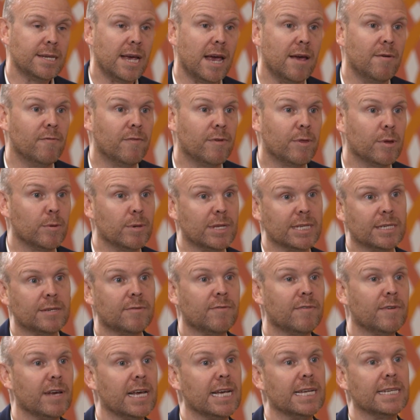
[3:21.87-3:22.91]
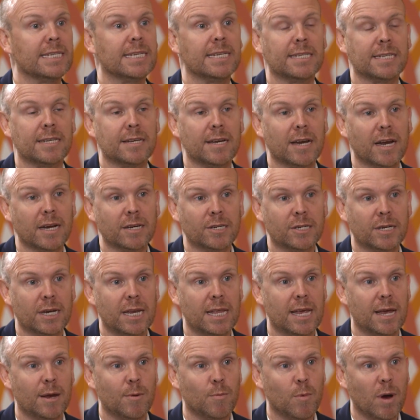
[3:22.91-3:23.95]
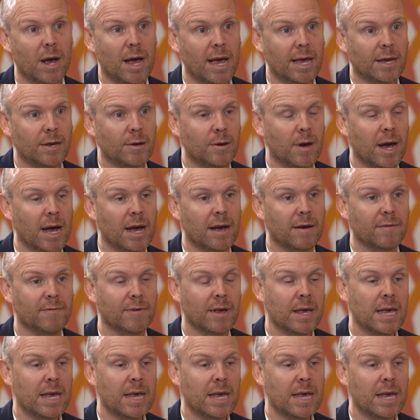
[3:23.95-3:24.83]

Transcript: influence affairs internationally, where you have